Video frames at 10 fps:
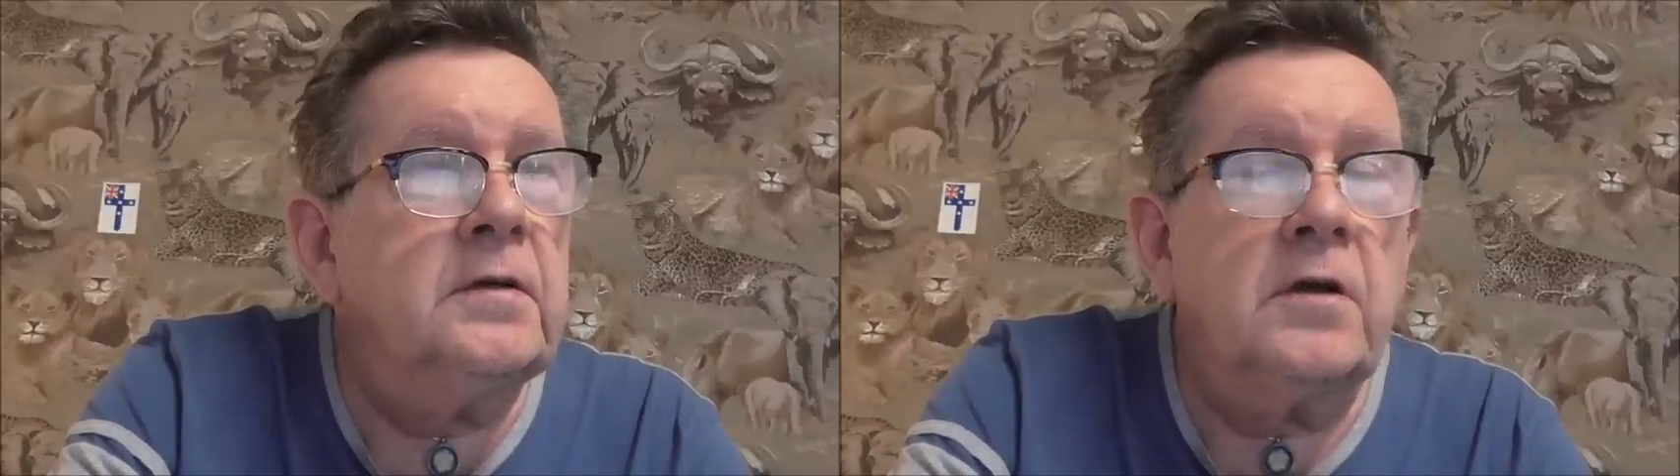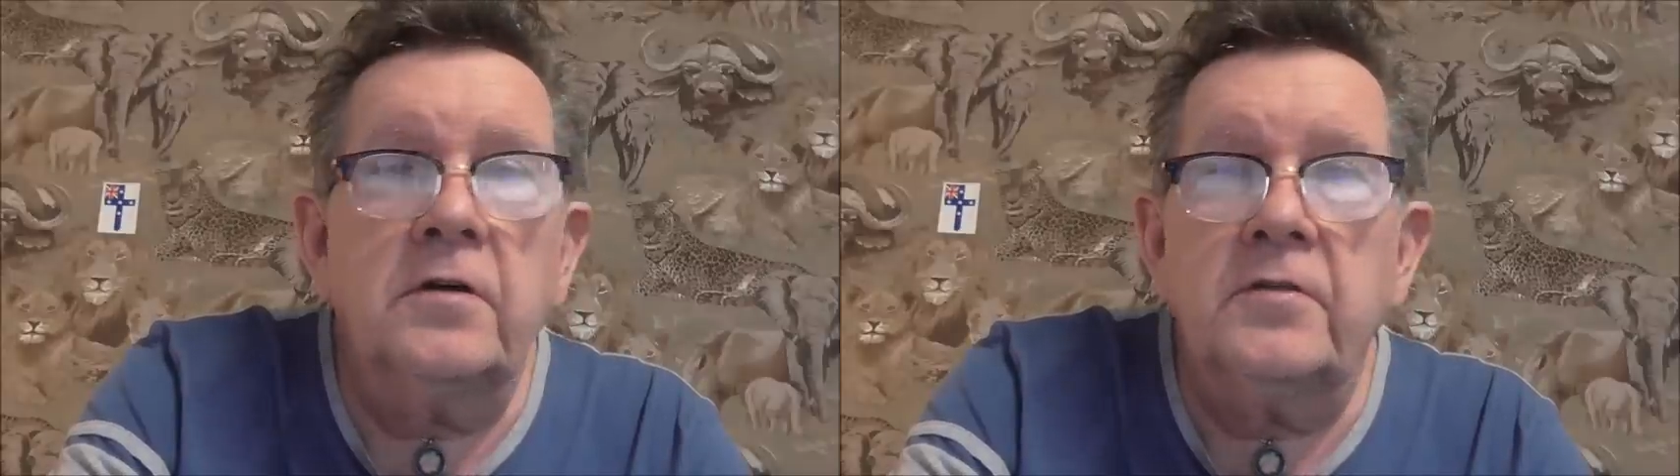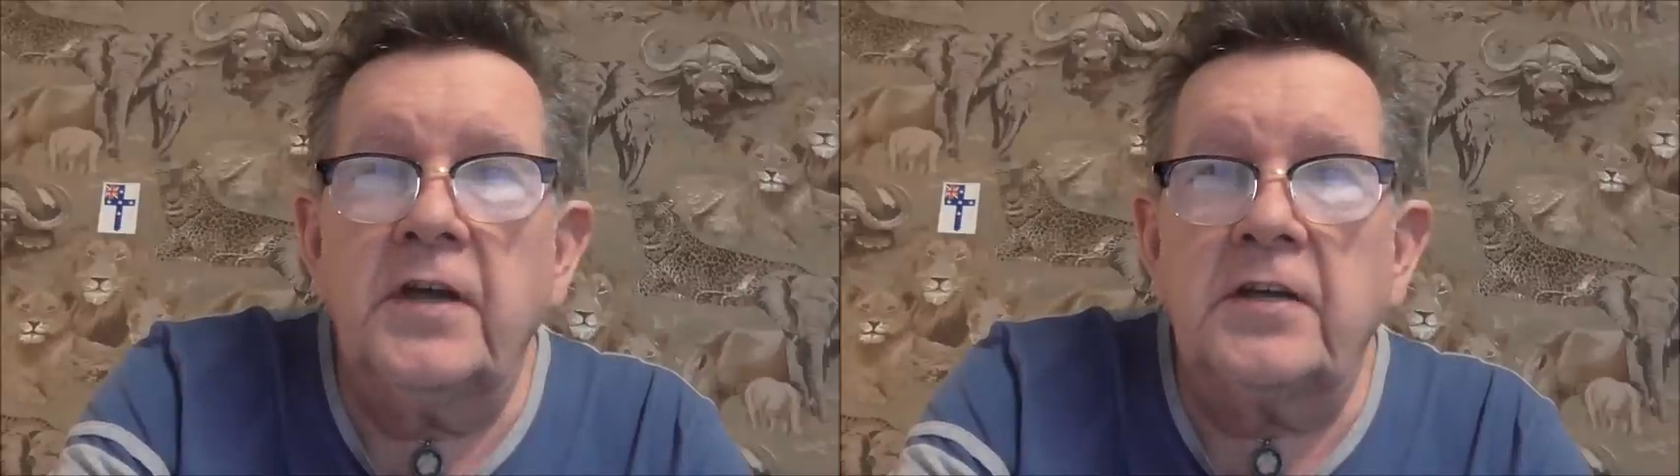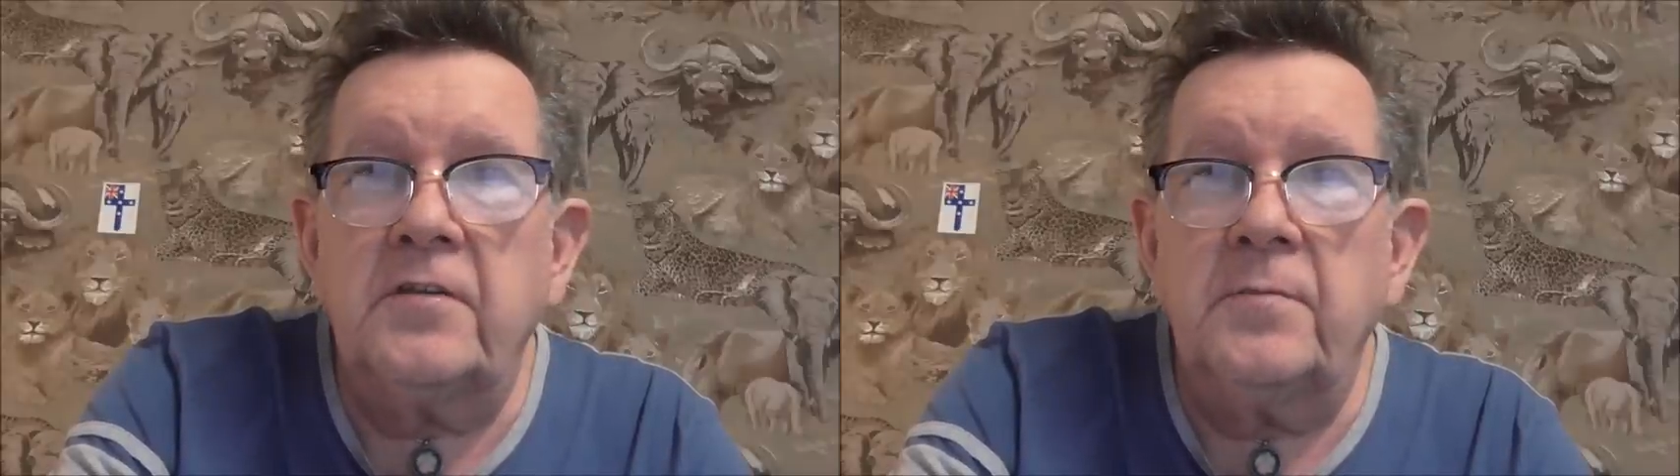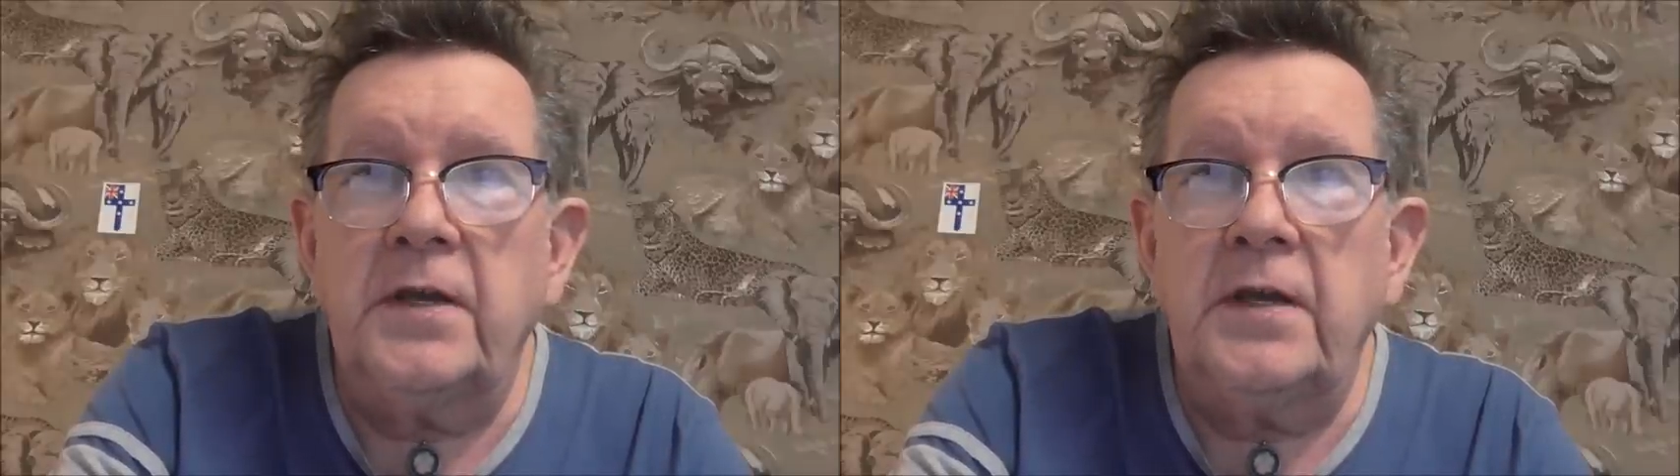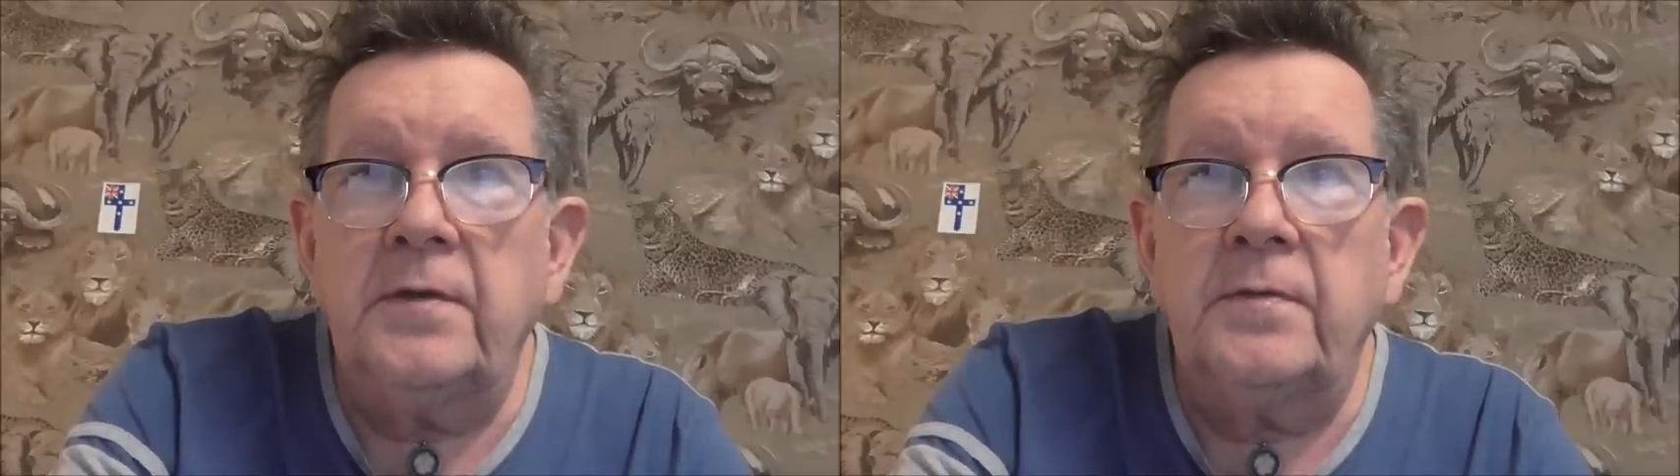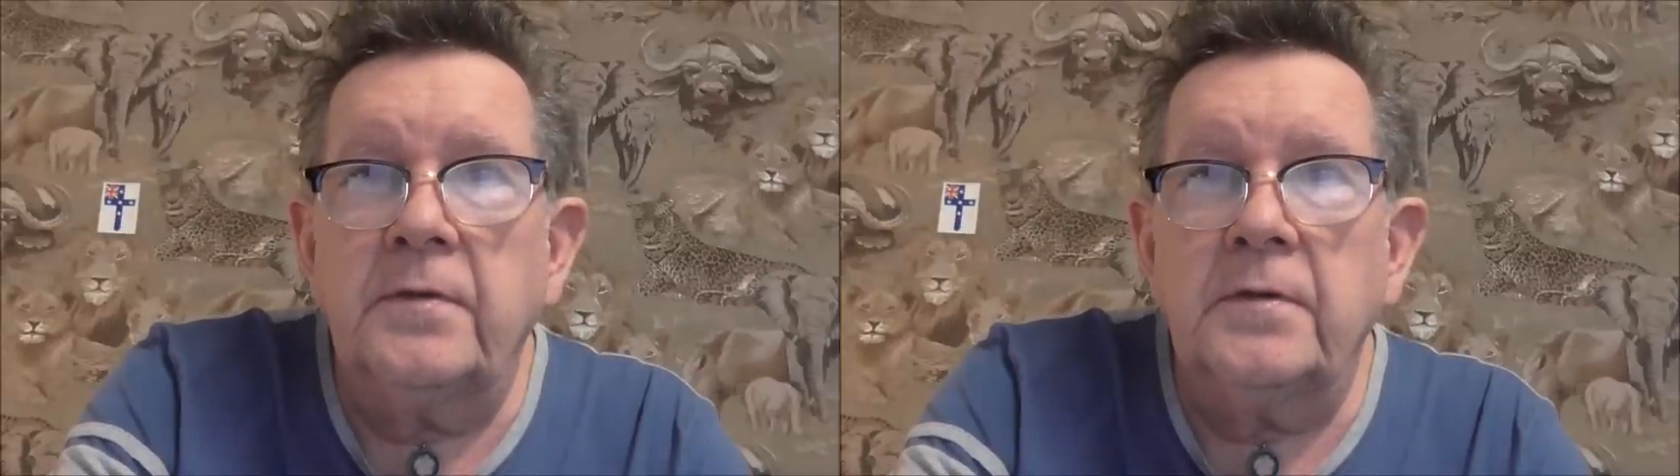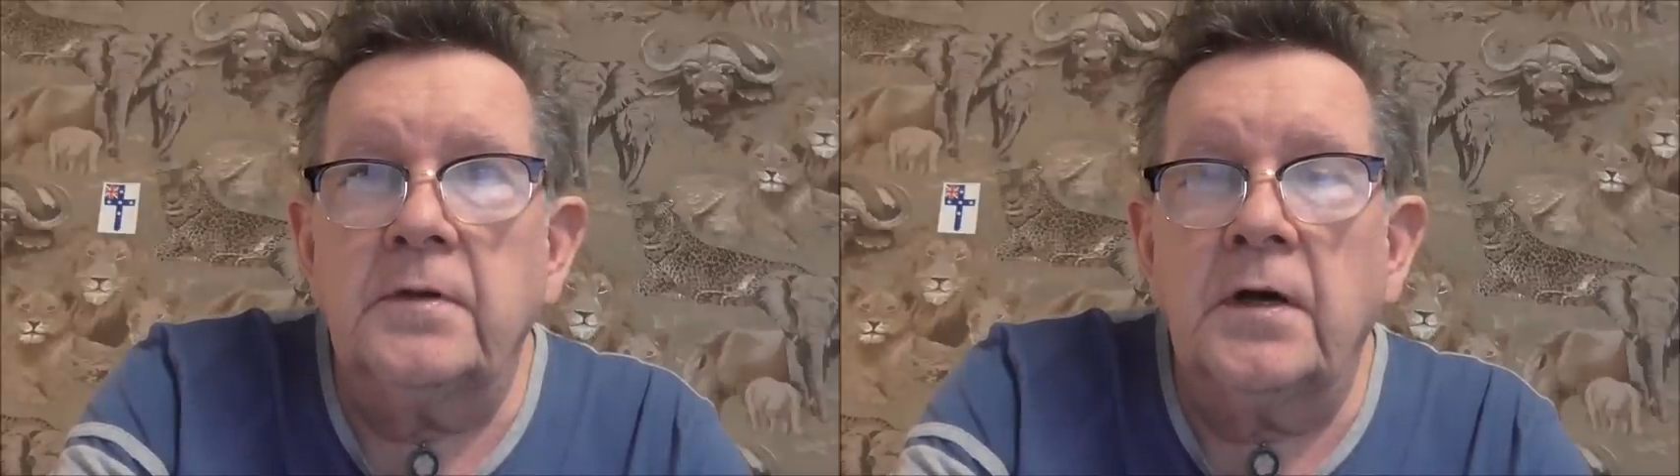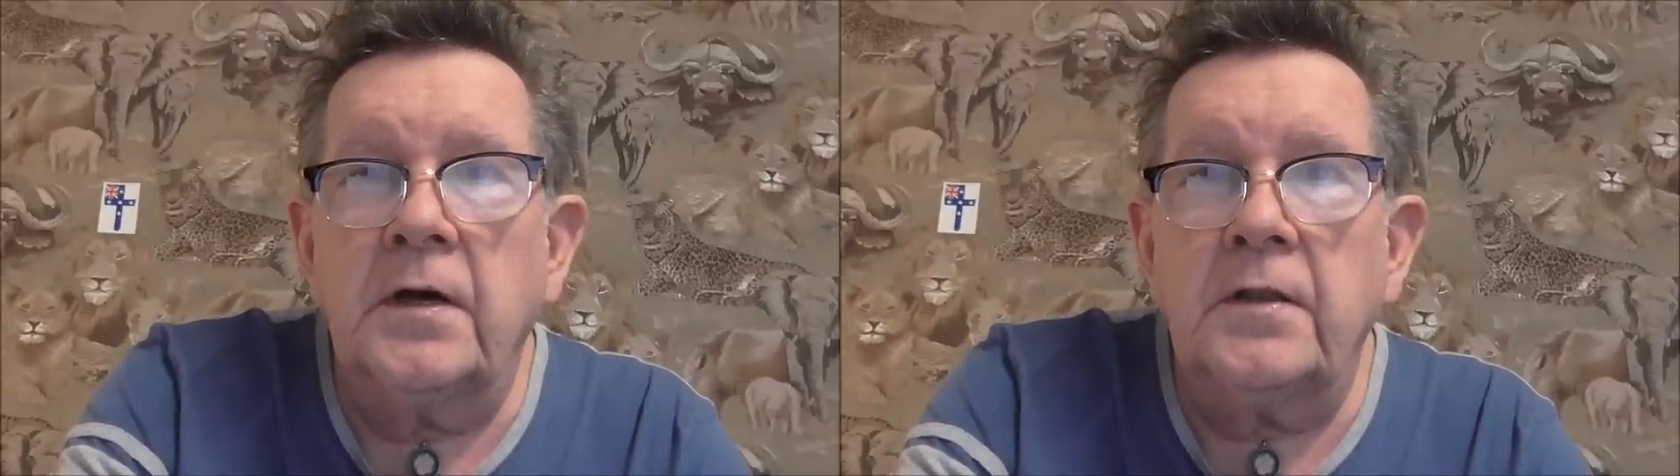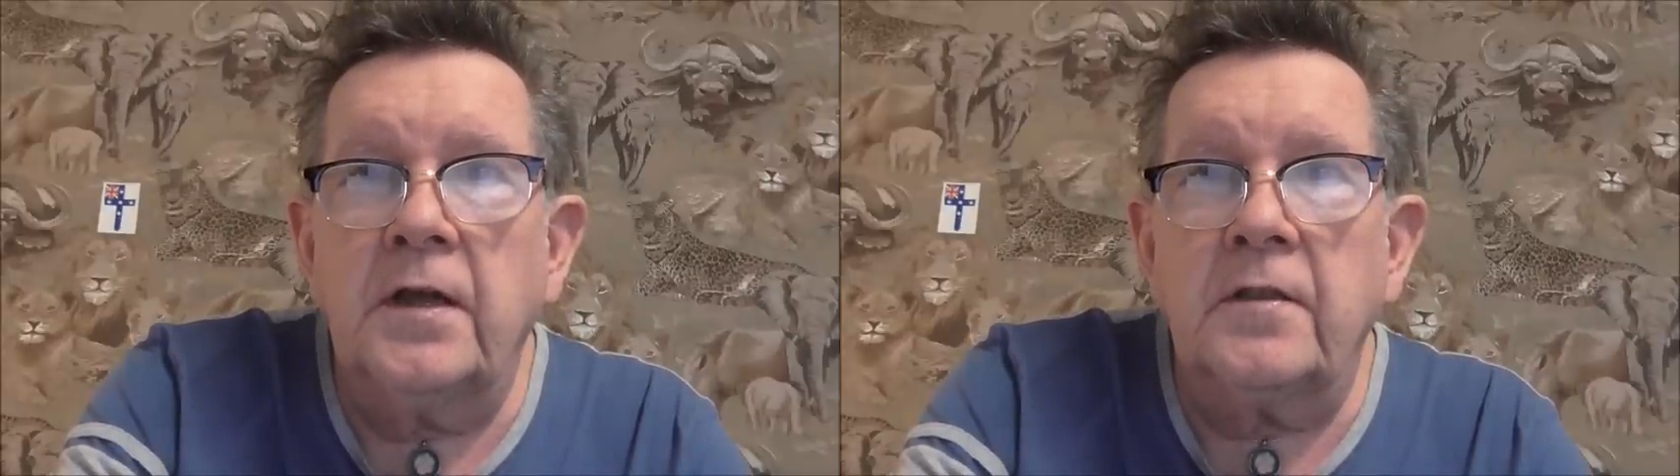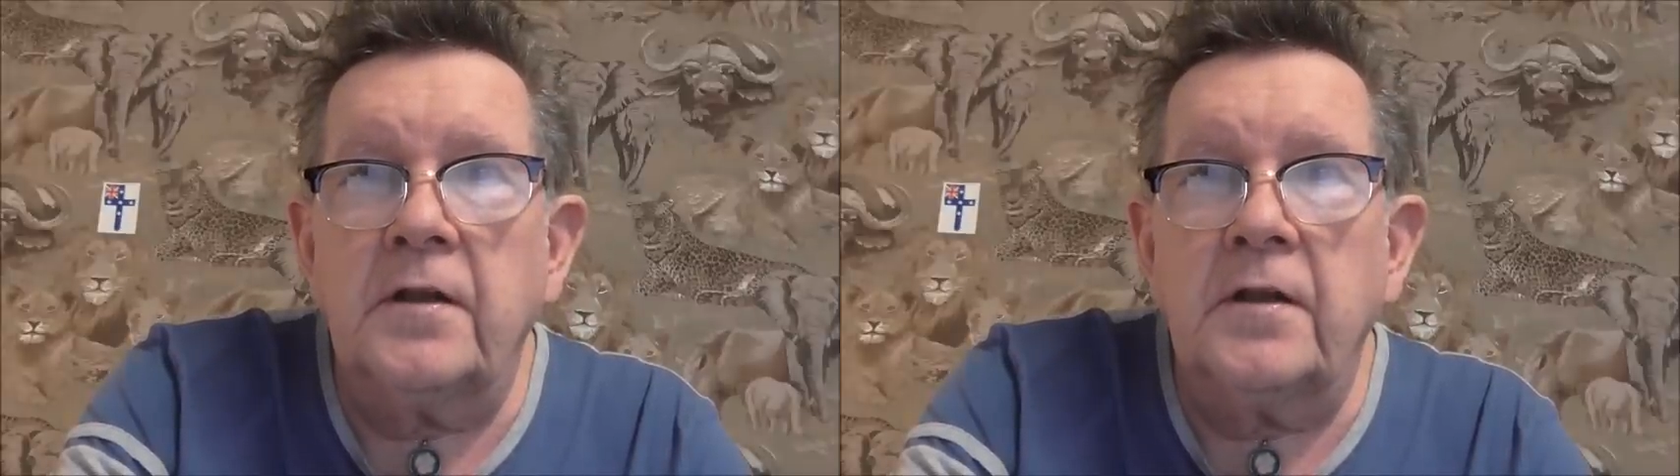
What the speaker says: contacted me the